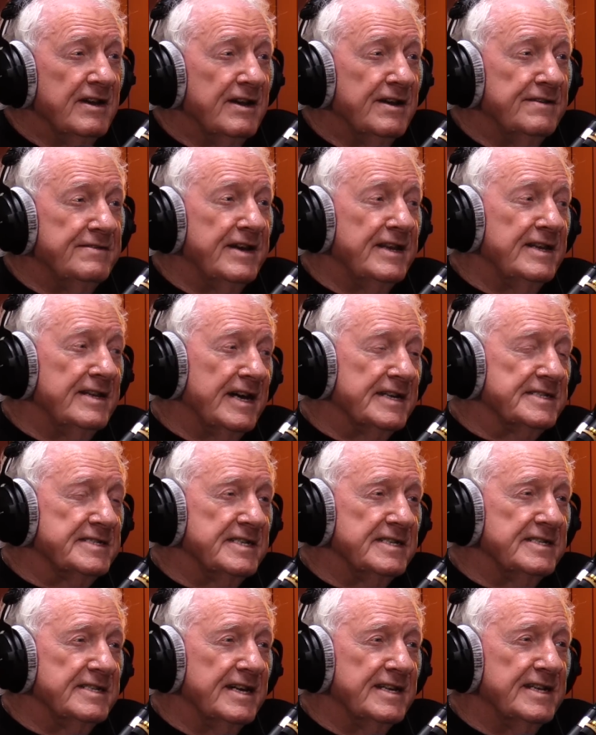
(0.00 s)
and then last
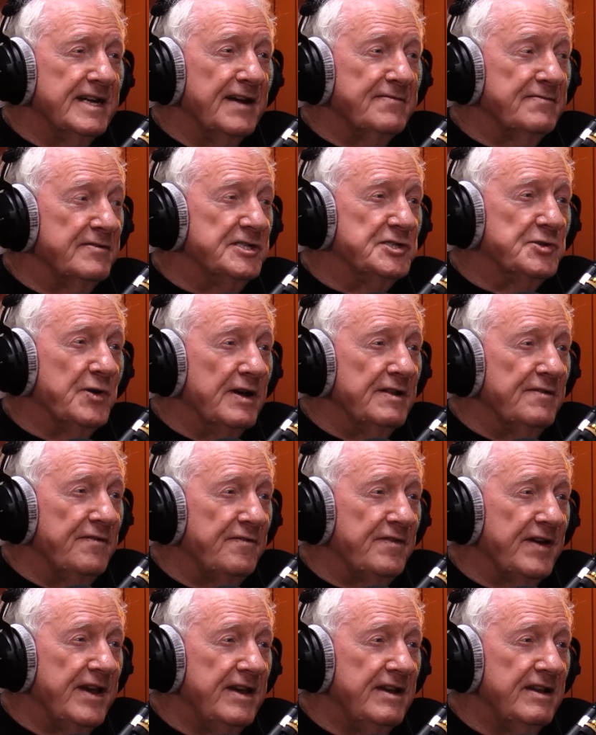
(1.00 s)
thing that night from 12
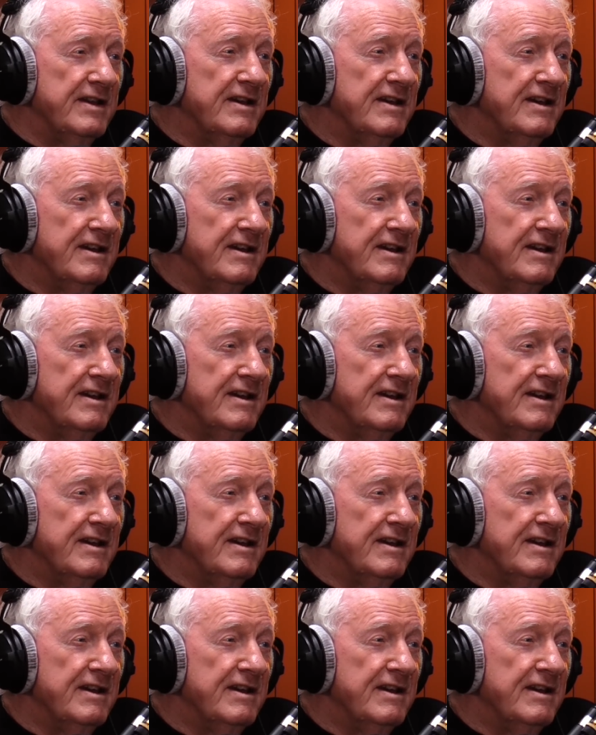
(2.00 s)
feet.